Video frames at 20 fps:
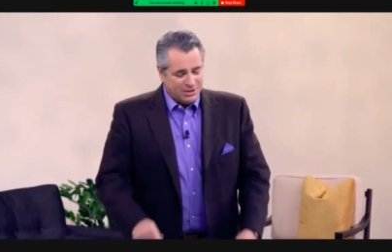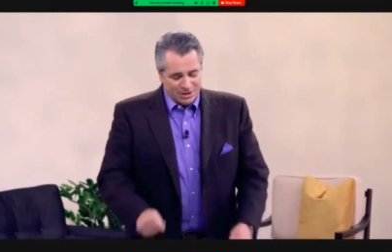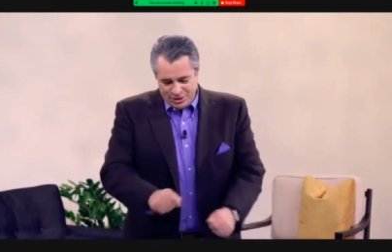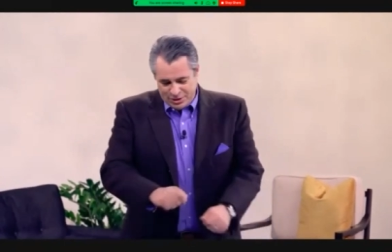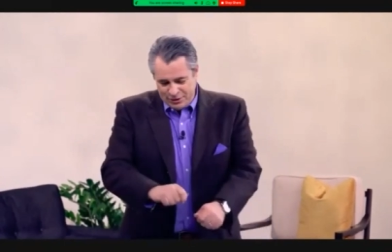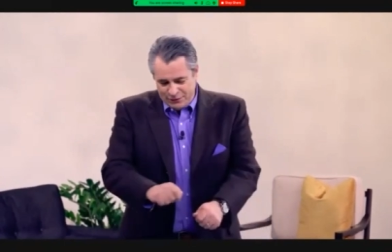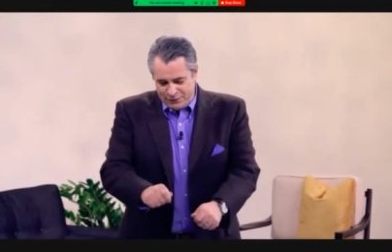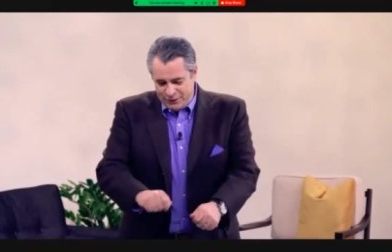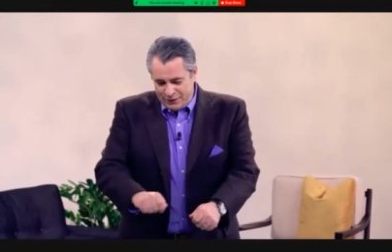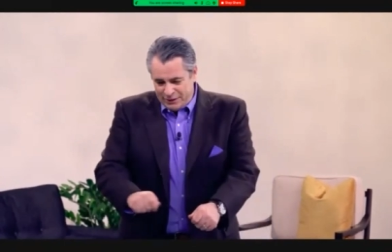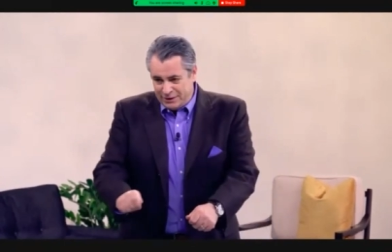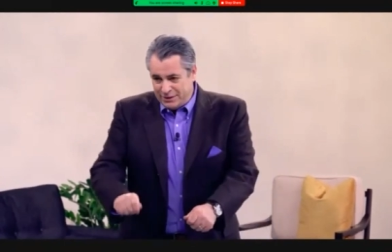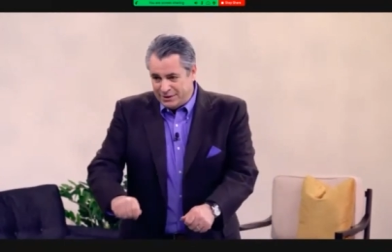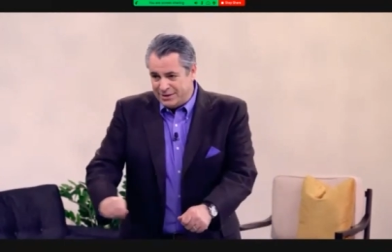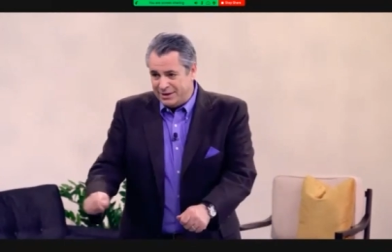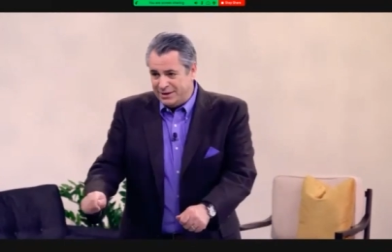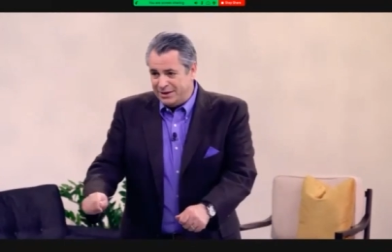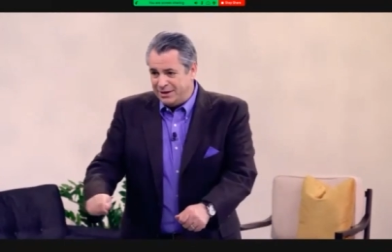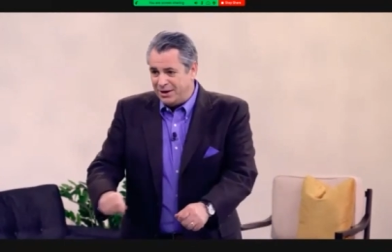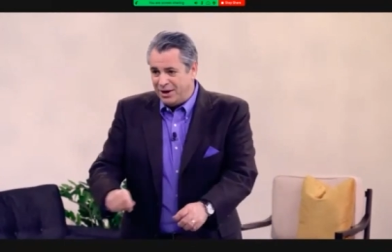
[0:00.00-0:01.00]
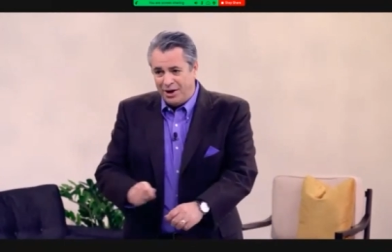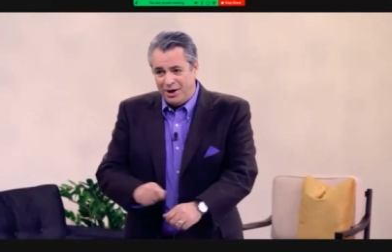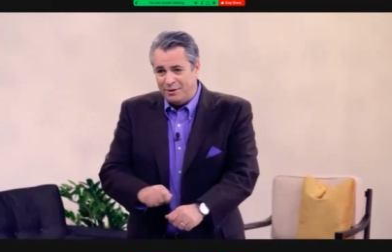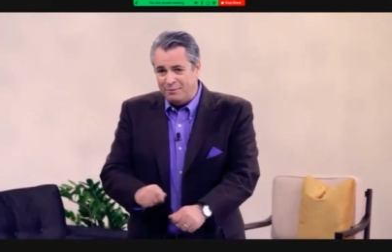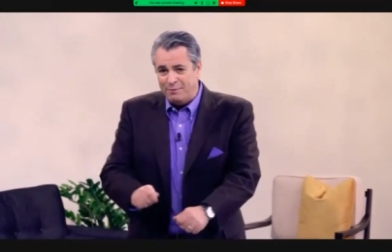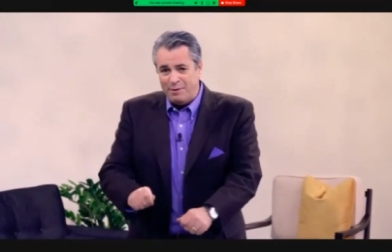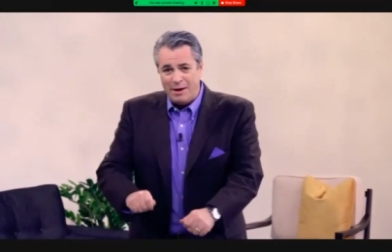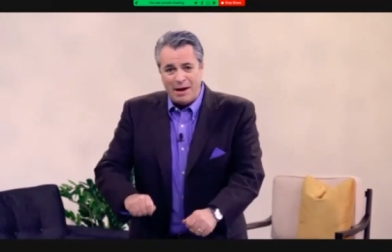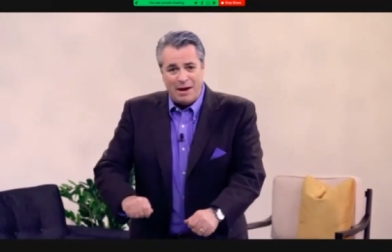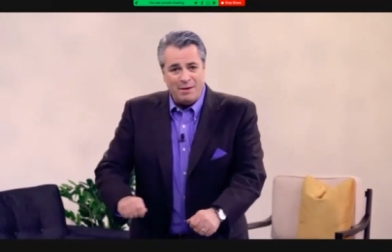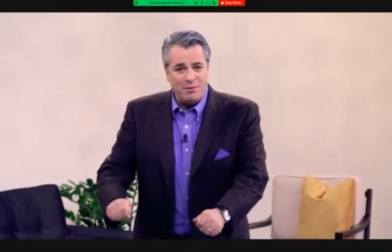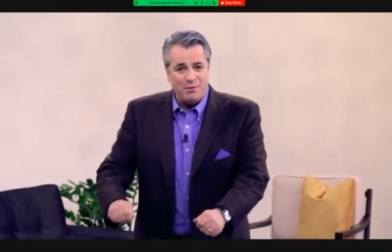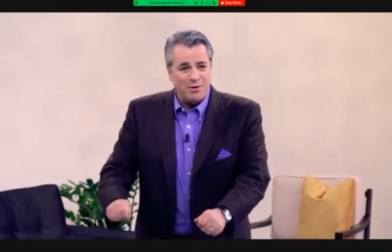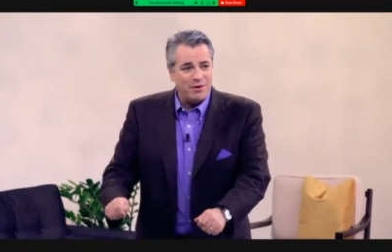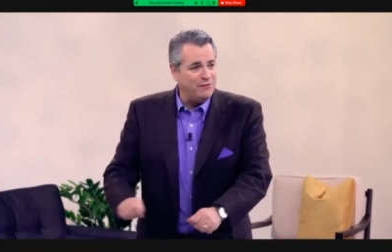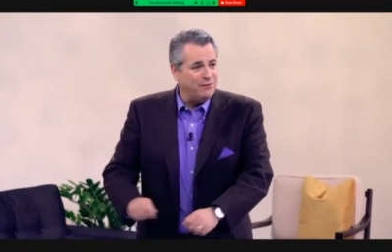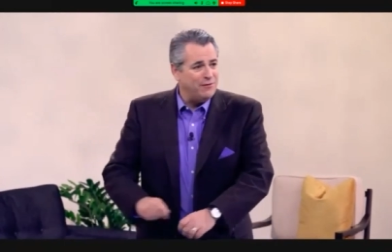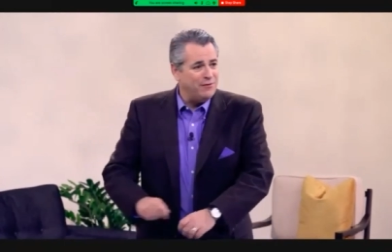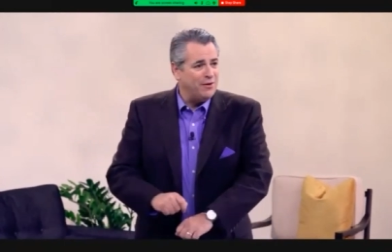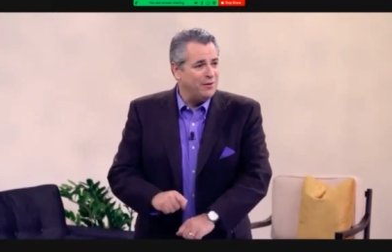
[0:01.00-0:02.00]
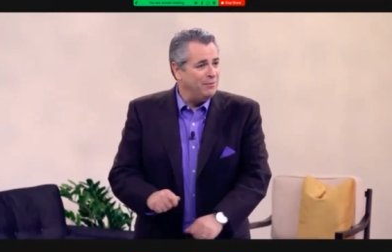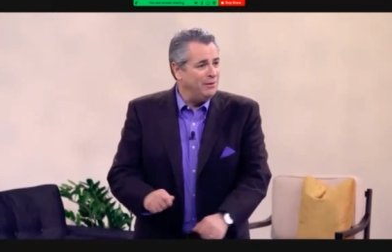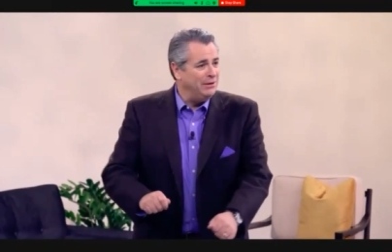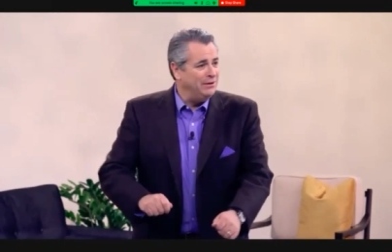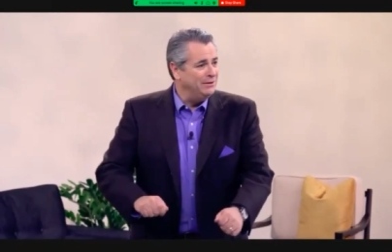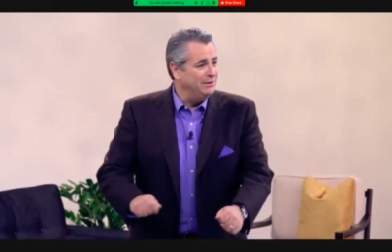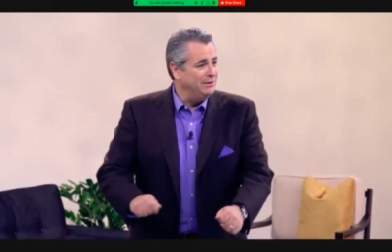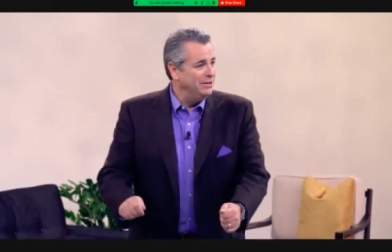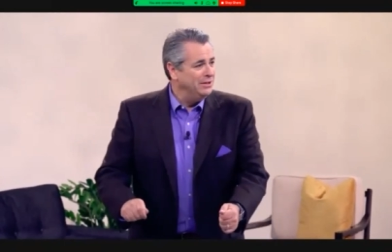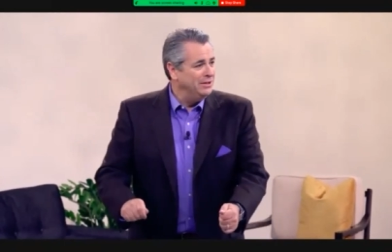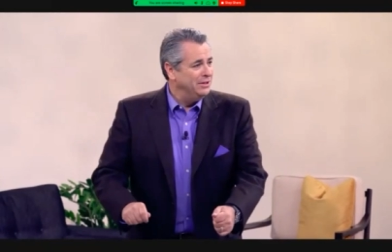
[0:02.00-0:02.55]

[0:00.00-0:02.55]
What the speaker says: She fills in all the paperwork for me.